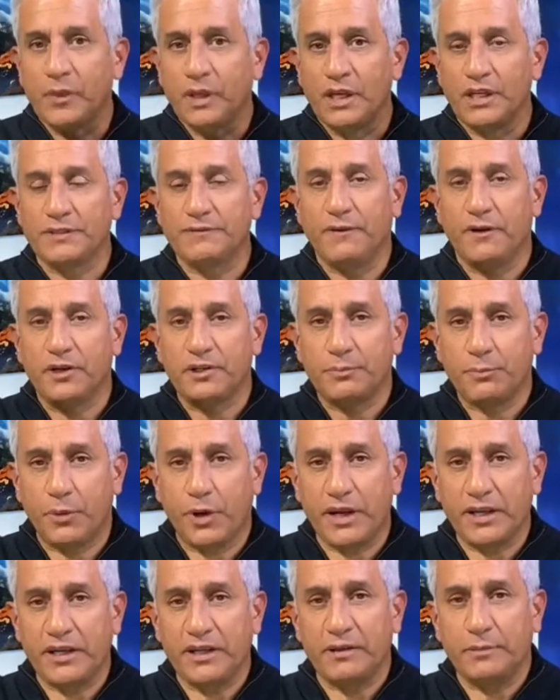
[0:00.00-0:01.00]
As far as
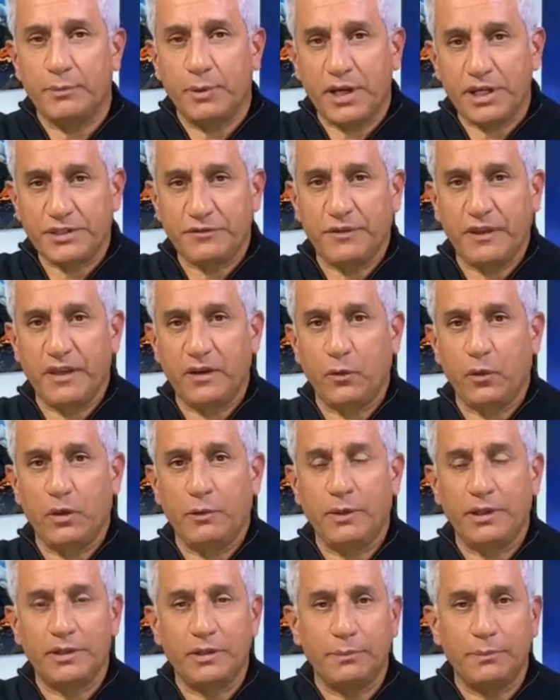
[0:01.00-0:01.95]
pregnant and breastfeeding women,